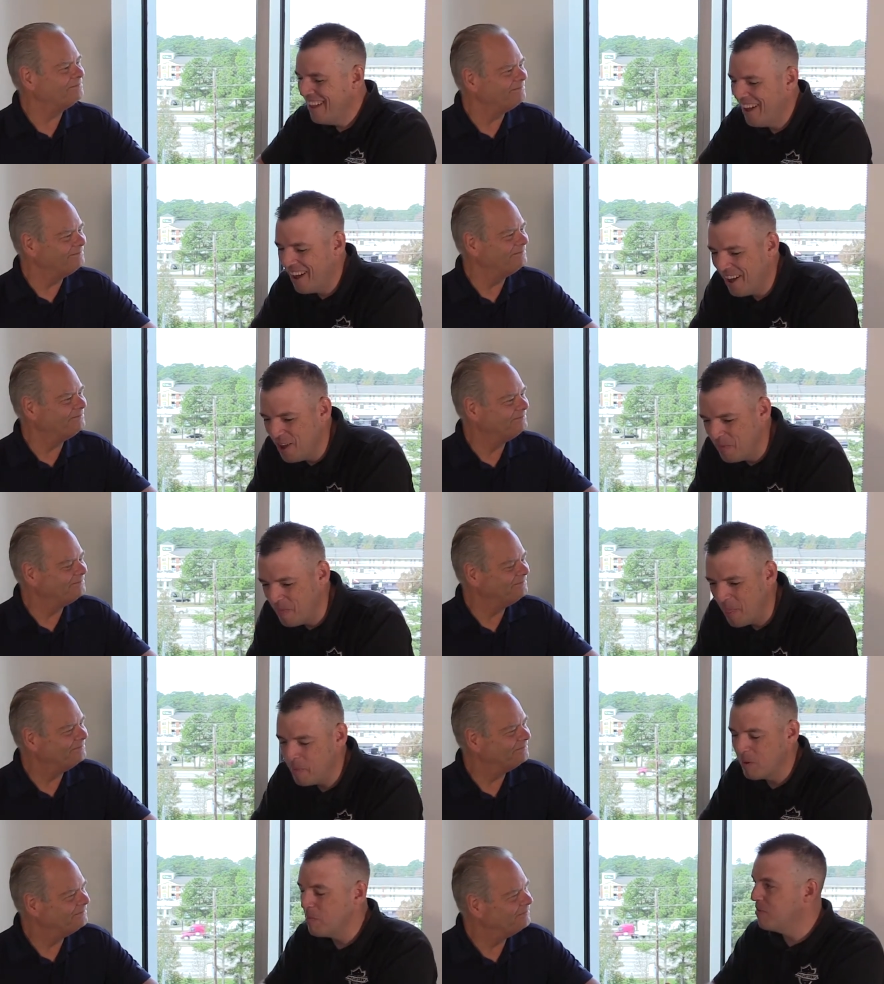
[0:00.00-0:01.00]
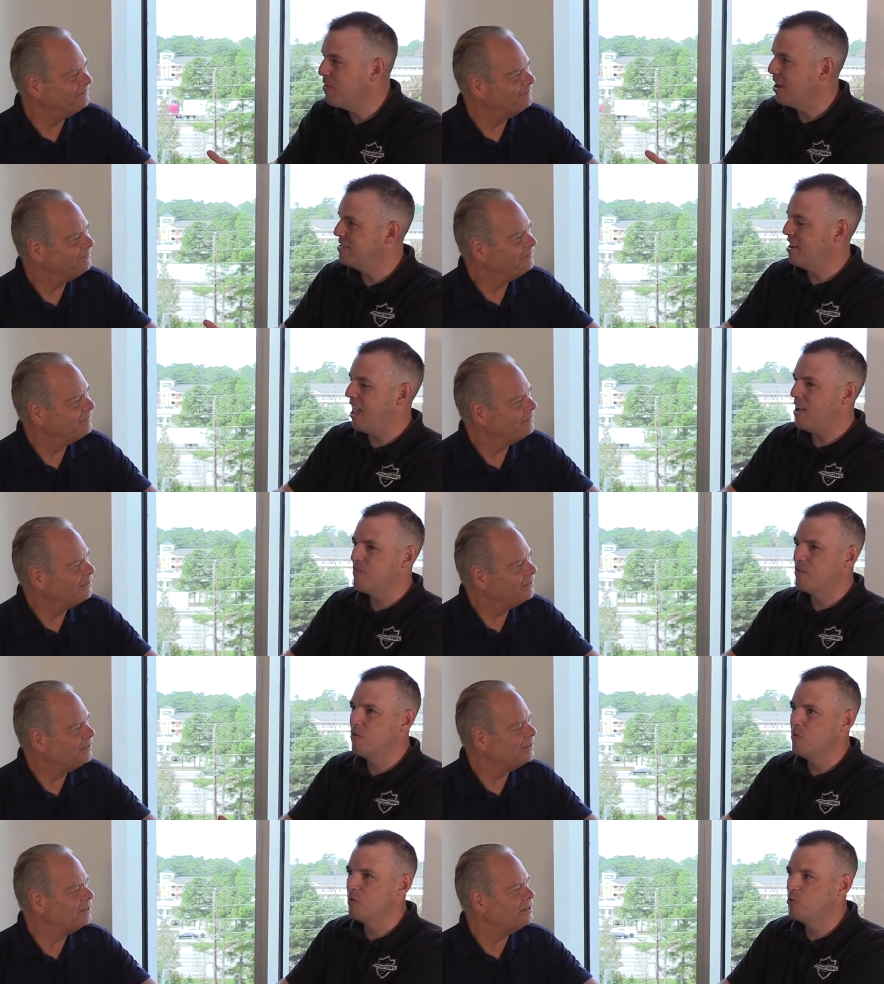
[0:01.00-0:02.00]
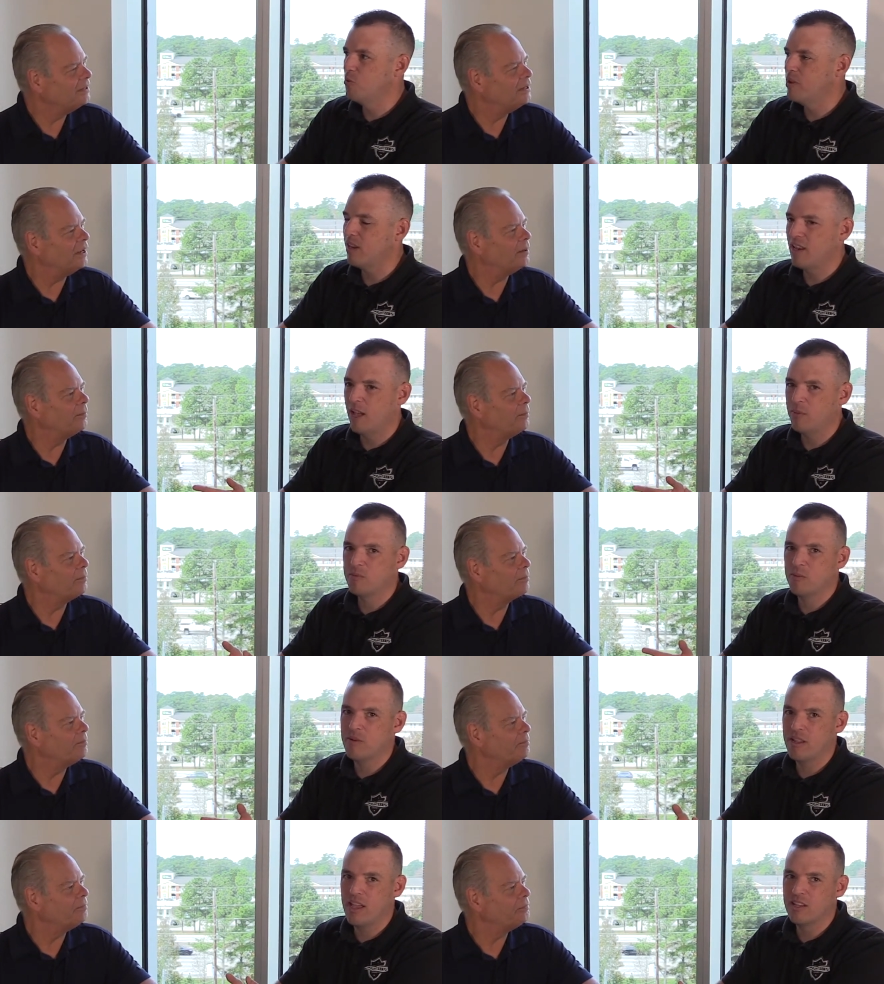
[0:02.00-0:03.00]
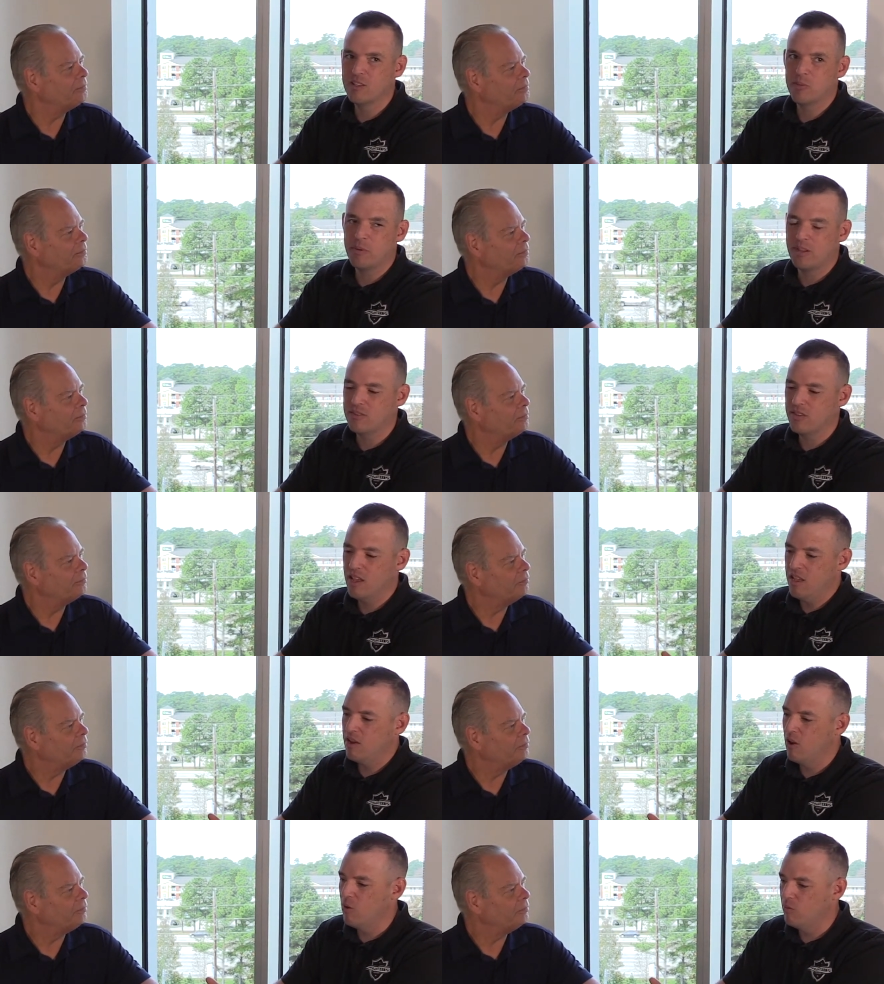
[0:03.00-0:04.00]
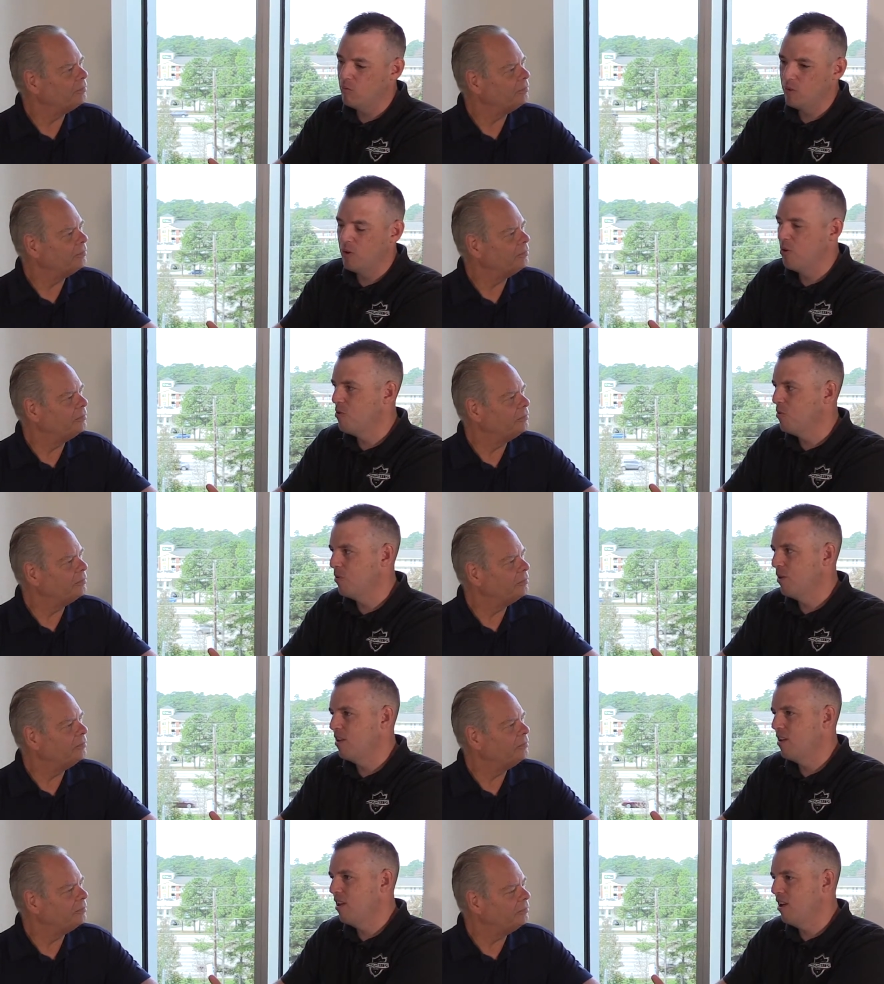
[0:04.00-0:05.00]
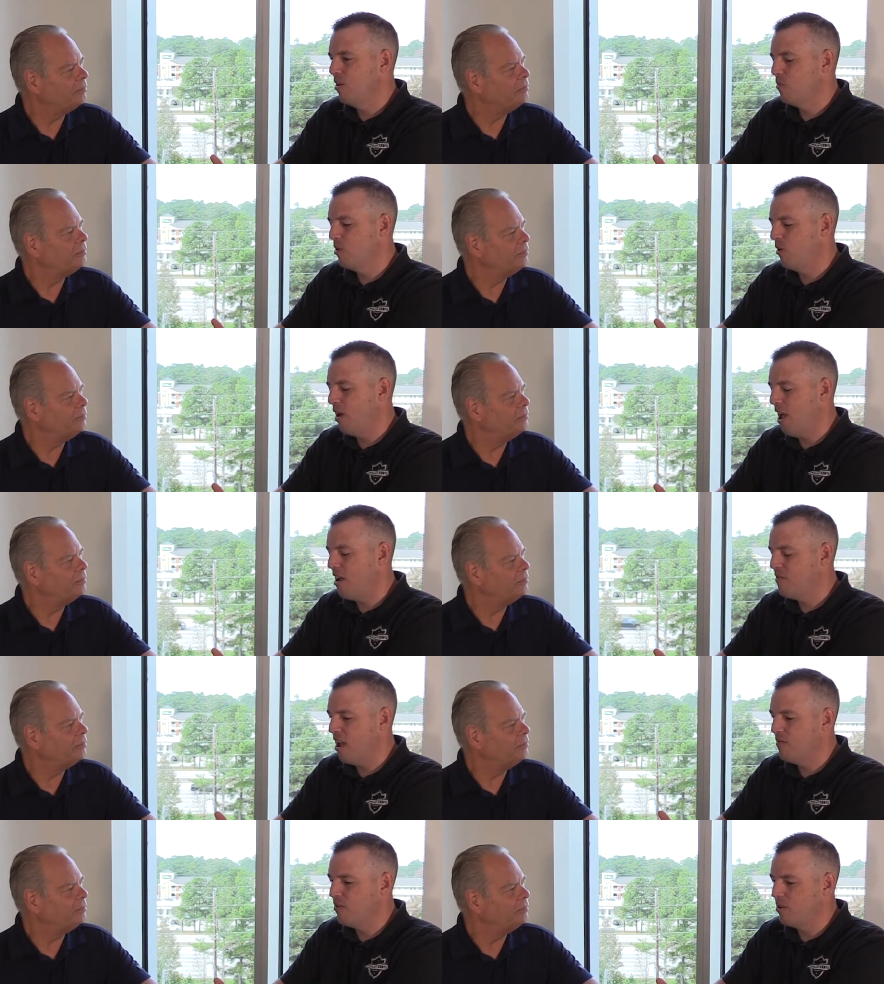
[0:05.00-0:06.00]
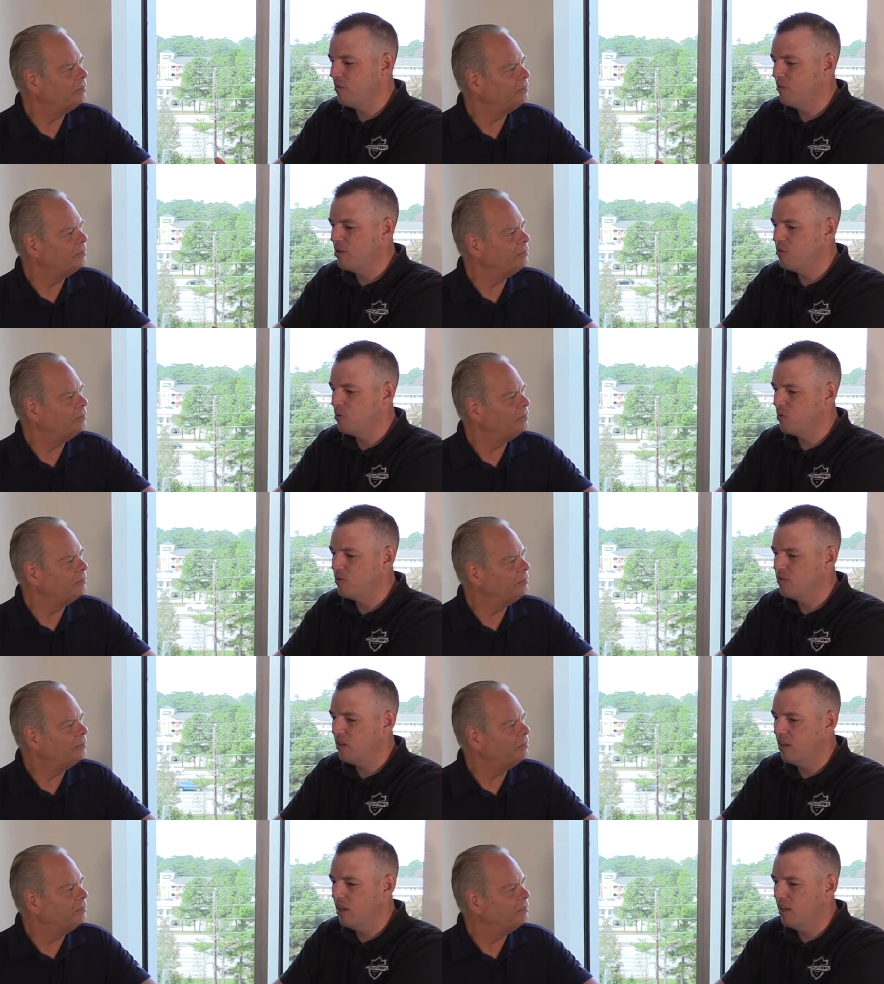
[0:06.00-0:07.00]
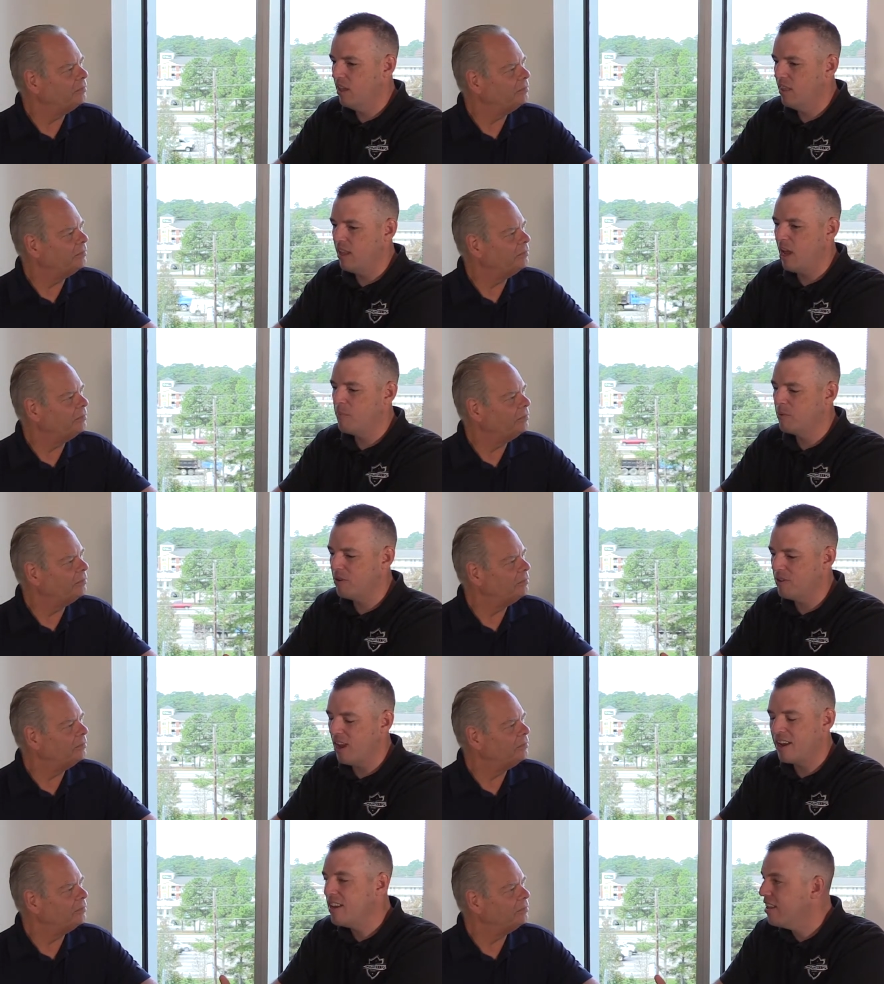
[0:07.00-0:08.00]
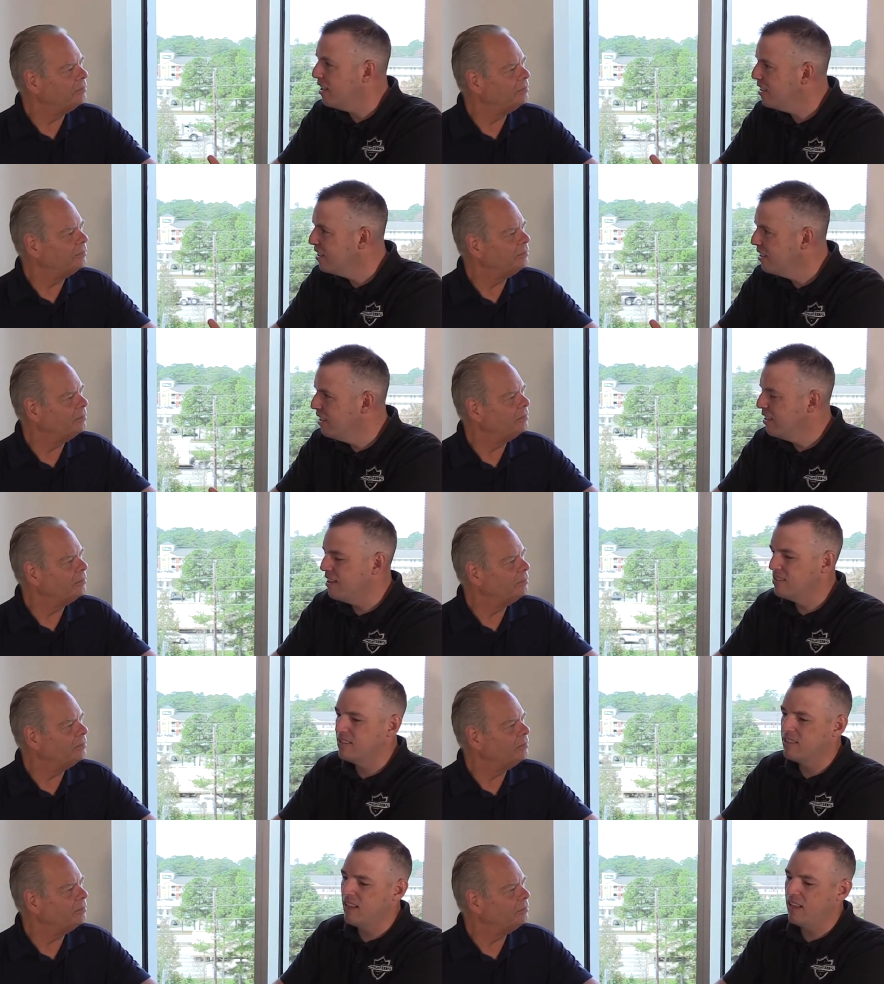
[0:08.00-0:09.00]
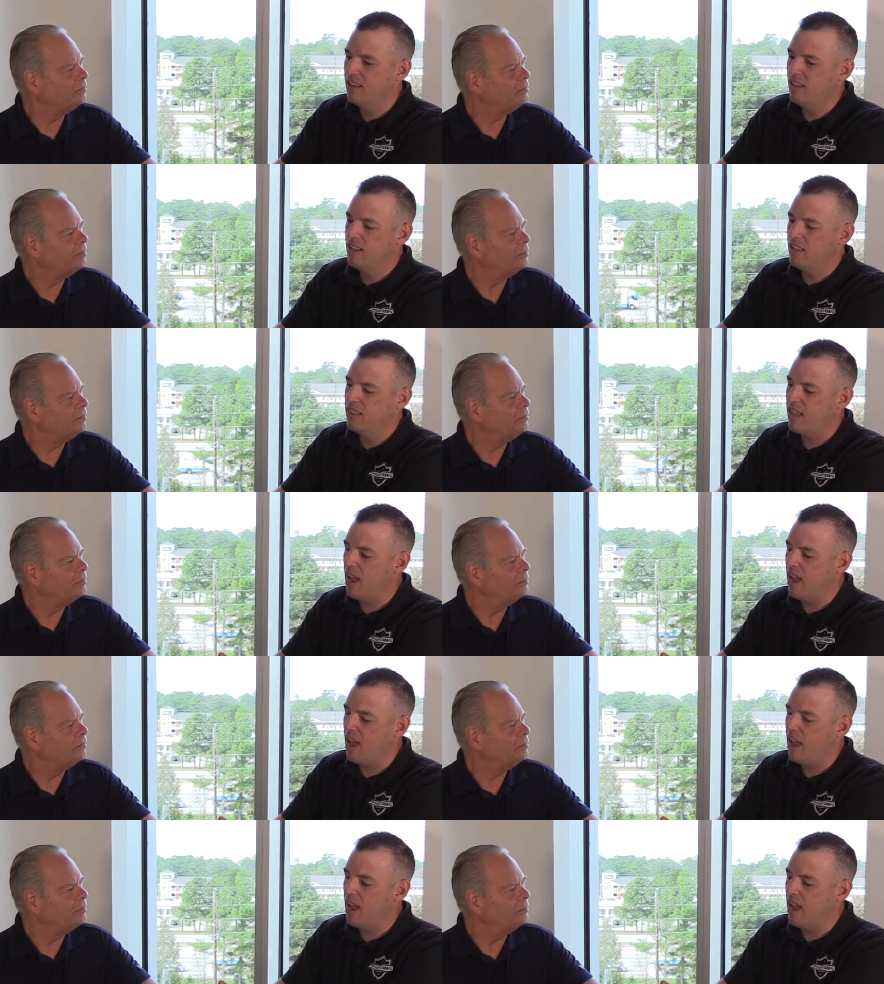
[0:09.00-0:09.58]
Speaker 1: um, but it provides an avenue which we can help somebody else, because, you know, we're new and uh, we don't have every resource. Uh, and the, the idea isn't that they